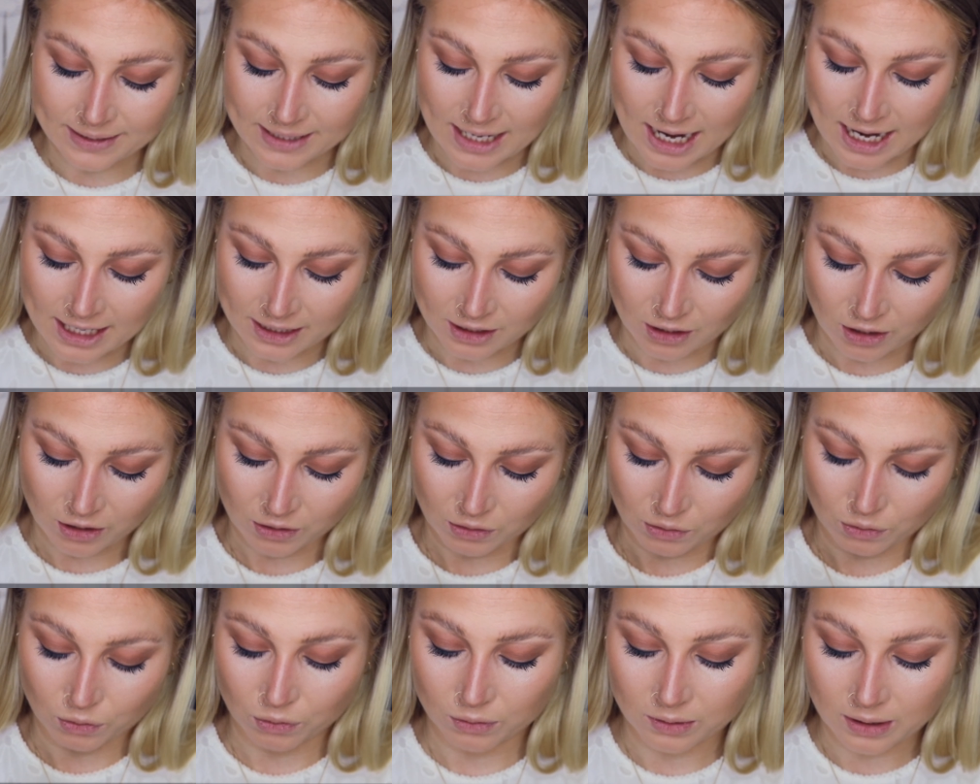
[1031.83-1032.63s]
Stays
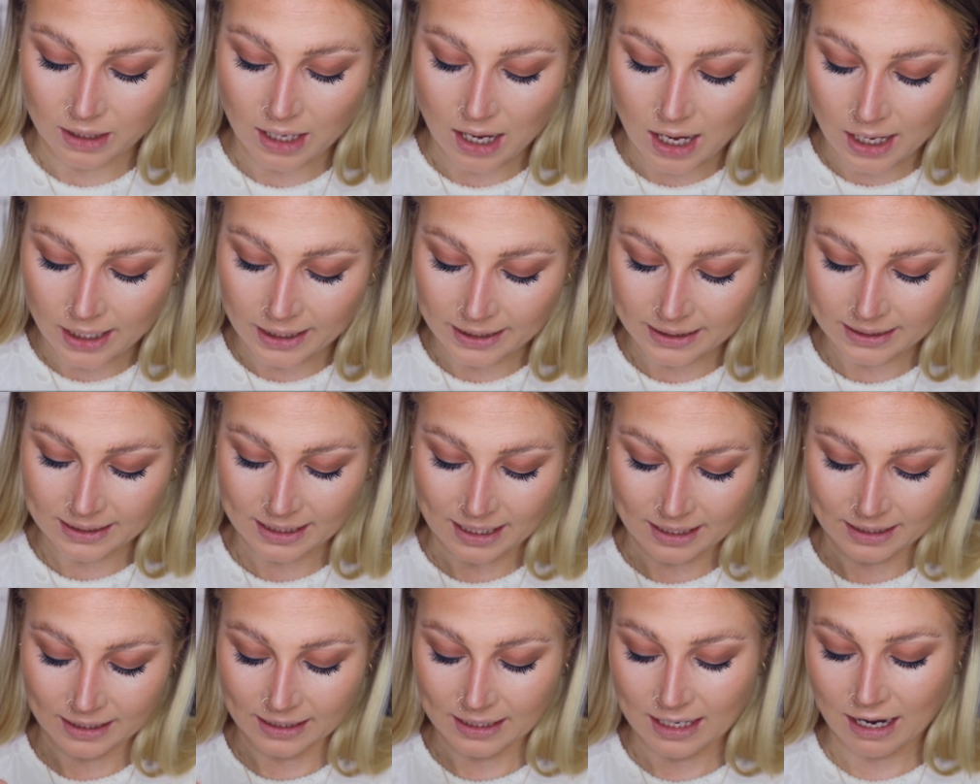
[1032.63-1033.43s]
on all night
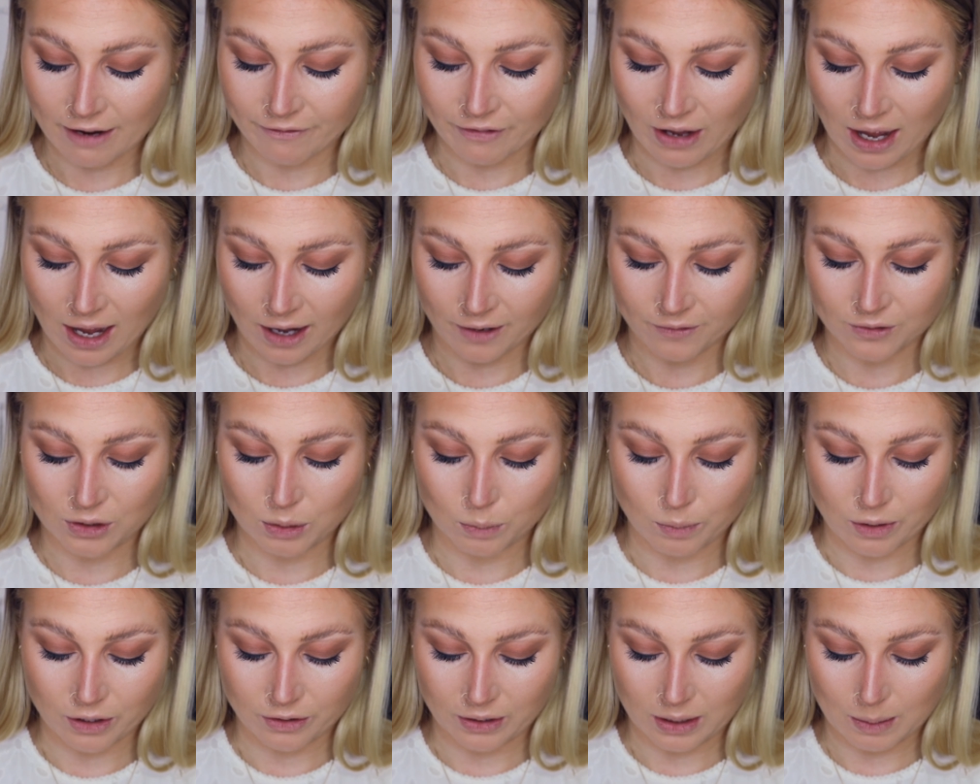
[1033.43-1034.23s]
and I never have
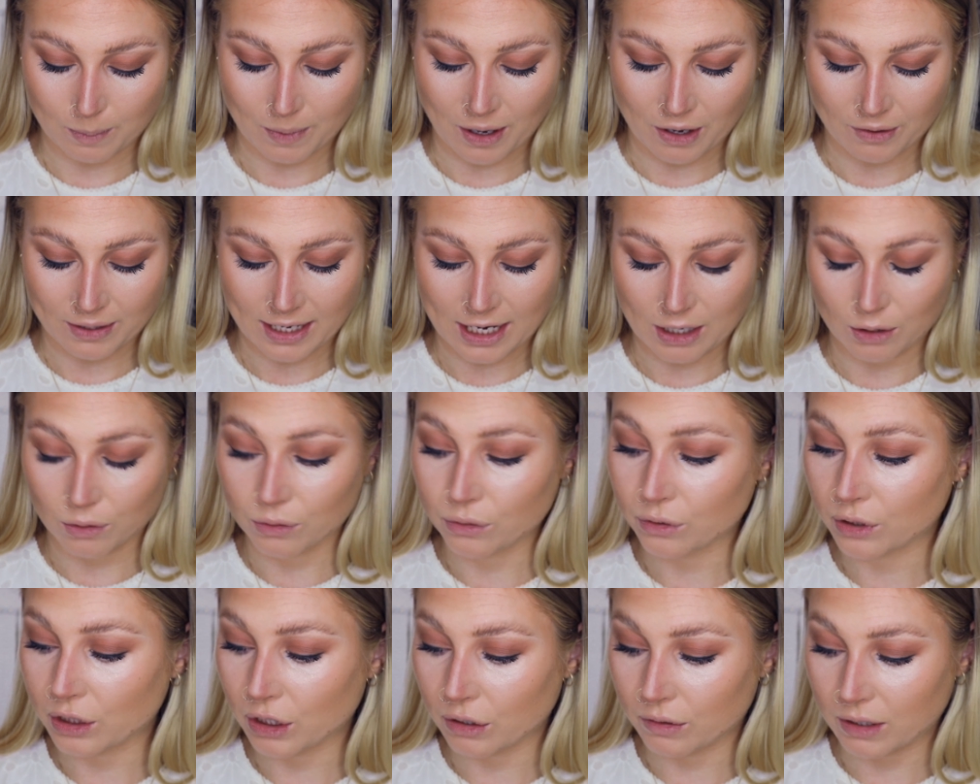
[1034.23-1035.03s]
to worry about it.
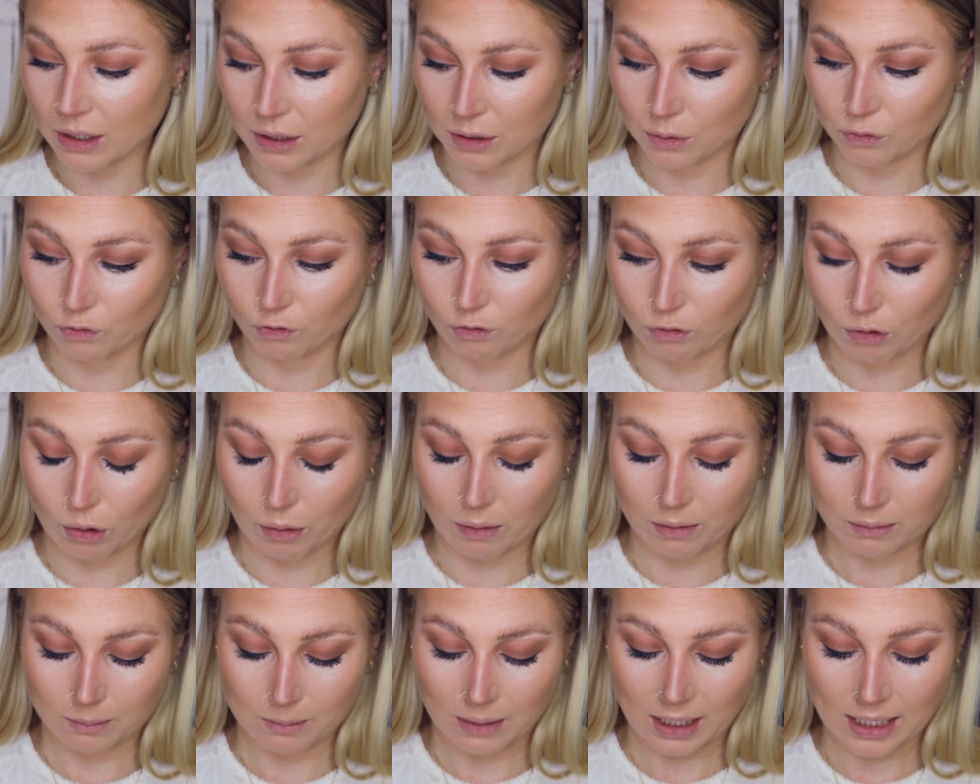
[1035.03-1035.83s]
Also doesn't
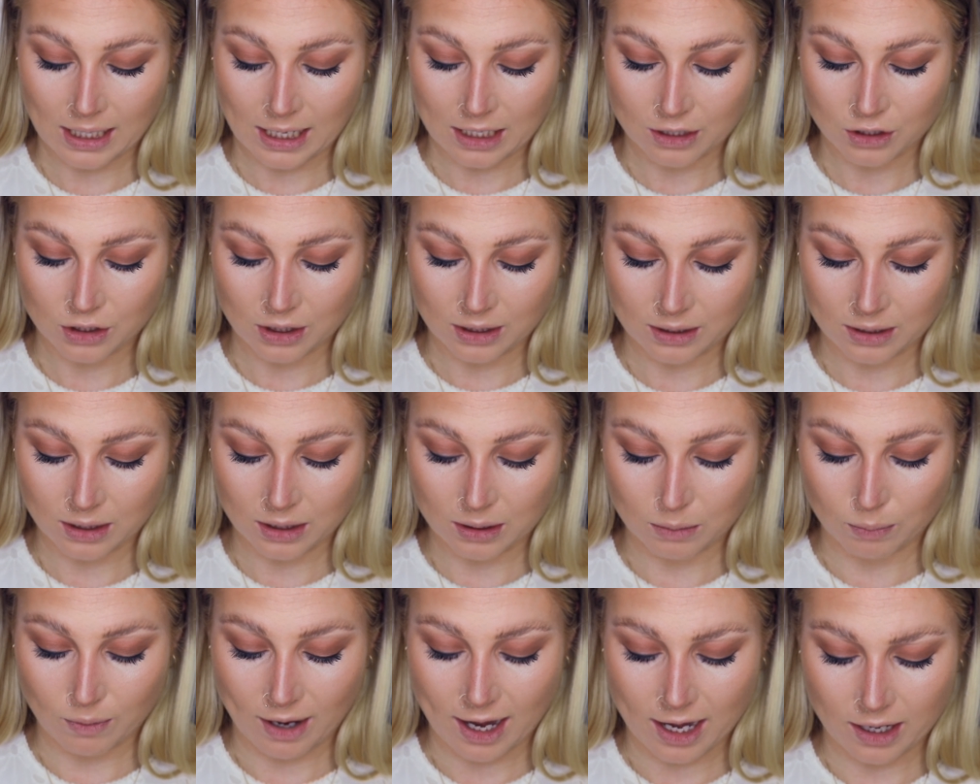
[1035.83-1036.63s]
ruin my lashes
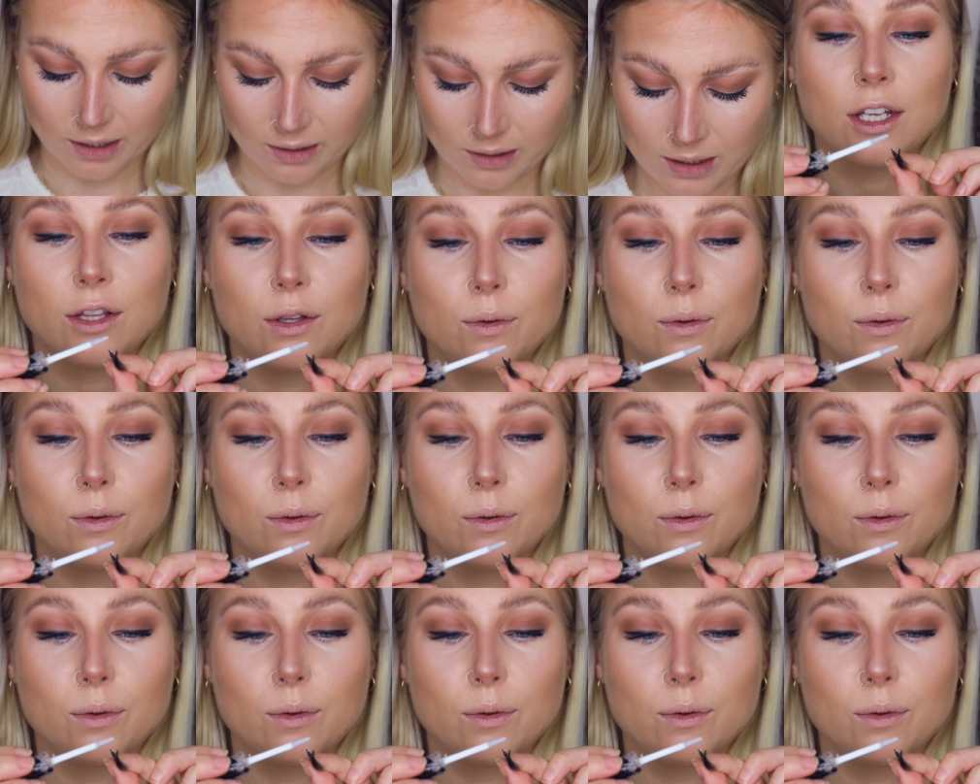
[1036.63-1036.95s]
as well.